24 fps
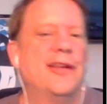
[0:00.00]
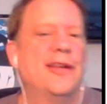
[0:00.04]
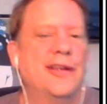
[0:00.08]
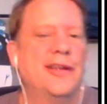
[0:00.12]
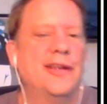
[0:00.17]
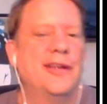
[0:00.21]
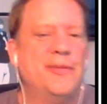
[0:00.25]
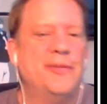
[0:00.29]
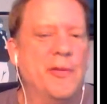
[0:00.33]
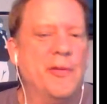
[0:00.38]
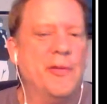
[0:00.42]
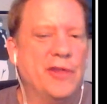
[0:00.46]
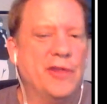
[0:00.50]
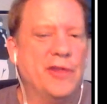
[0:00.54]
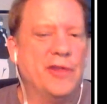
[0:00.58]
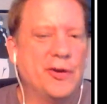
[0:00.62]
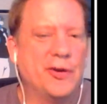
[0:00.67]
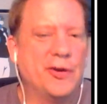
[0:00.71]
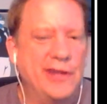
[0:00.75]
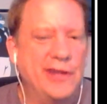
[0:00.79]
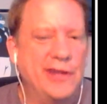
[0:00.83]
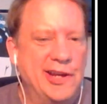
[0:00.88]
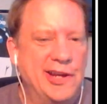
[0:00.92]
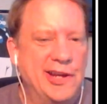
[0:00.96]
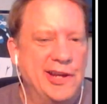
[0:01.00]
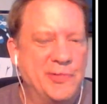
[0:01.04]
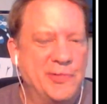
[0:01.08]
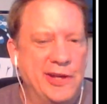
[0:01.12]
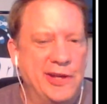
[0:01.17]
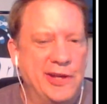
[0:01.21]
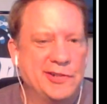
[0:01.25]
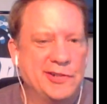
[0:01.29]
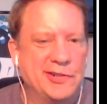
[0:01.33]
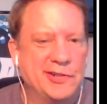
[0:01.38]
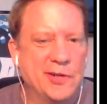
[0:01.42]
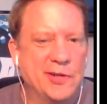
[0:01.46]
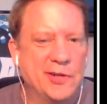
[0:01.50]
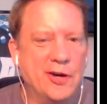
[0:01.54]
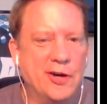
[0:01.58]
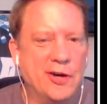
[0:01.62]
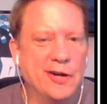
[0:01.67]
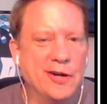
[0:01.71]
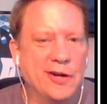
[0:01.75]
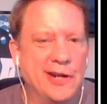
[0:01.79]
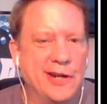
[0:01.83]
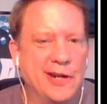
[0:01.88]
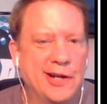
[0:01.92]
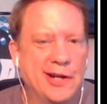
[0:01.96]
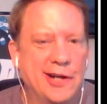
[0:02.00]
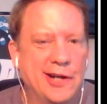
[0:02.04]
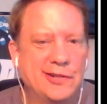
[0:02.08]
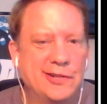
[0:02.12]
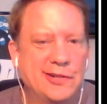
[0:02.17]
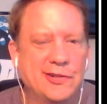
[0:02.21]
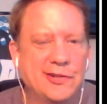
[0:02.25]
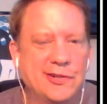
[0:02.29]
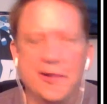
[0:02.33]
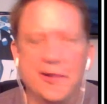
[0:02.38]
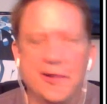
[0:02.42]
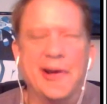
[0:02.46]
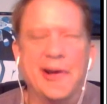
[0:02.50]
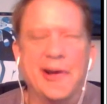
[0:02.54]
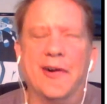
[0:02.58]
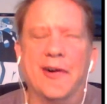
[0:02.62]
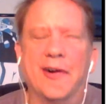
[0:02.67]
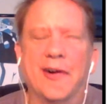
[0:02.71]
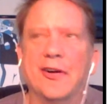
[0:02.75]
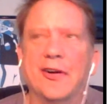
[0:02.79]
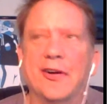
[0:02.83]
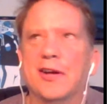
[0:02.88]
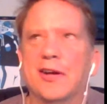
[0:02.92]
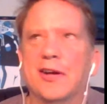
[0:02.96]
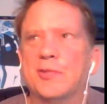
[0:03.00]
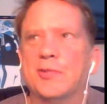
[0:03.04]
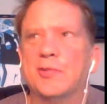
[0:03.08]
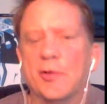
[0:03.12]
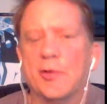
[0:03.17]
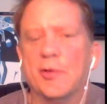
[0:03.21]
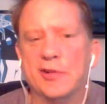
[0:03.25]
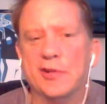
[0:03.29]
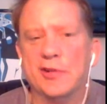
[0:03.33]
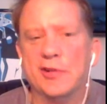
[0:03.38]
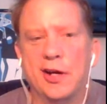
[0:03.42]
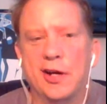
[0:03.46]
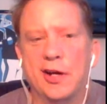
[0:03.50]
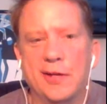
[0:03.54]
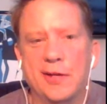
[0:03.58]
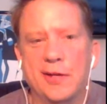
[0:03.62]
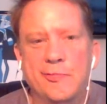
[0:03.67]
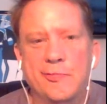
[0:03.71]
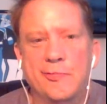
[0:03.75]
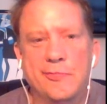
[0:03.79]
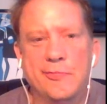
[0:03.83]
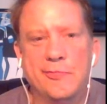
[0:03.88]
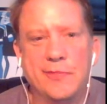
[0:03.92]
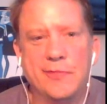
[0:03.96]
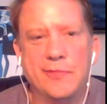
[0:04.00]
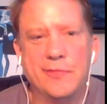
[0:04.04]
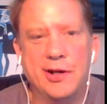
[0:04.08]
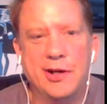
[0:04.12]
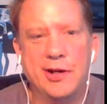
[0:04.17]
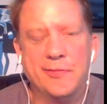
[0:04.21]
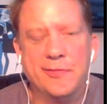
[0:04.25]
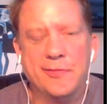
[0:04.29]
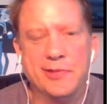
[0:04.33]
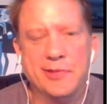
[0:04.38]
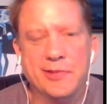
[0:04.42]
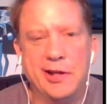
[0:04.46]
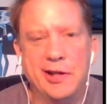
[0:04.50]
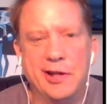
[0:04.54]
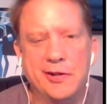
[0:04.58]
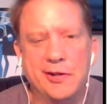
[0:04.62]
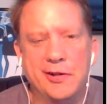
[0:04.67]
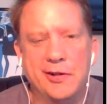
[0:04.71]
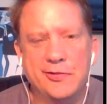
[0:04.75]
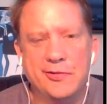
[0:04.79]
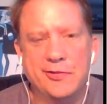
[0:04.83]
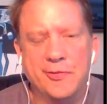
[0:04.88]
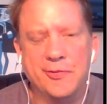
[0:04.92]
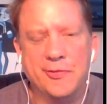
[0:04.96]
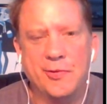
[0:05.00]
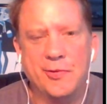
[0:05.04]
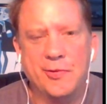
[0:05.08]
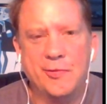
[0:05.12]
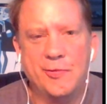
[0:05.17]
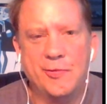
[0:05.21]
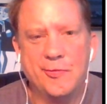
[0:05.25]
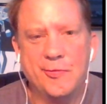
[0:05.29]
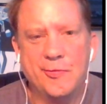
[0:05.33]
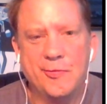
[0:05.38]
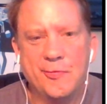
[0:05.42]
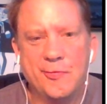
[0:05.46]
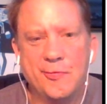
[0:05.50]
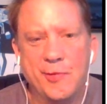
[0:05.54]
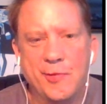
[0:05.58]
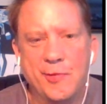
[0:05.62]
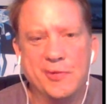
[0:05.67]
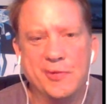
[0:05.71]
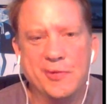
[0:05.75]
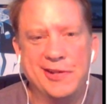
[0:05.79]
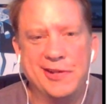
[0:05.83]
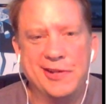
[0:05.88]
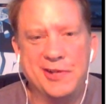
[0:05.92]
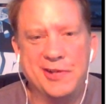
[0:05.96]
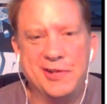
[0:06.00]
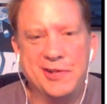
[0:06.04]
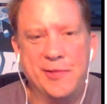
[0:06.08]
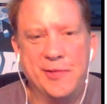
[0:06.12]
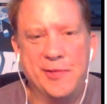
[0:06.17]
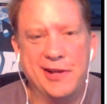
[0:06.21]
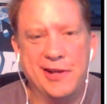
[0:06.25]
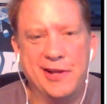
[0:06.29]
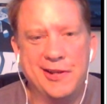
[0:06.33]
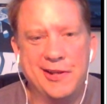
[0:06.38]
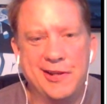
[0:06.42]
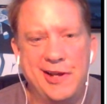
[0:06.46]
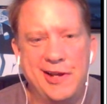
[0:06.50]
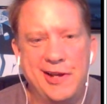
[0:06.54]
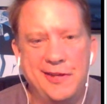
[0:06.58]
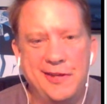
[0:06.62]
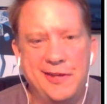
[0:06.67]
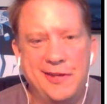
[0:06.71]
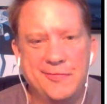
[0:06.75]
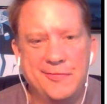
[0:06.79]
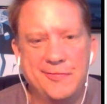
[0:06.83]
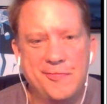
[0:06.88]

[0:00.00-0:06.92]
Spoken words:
You remember the old ESPN show Hard Knocks, or not Hard Knocks? What was Players? Or what was that show back in the day?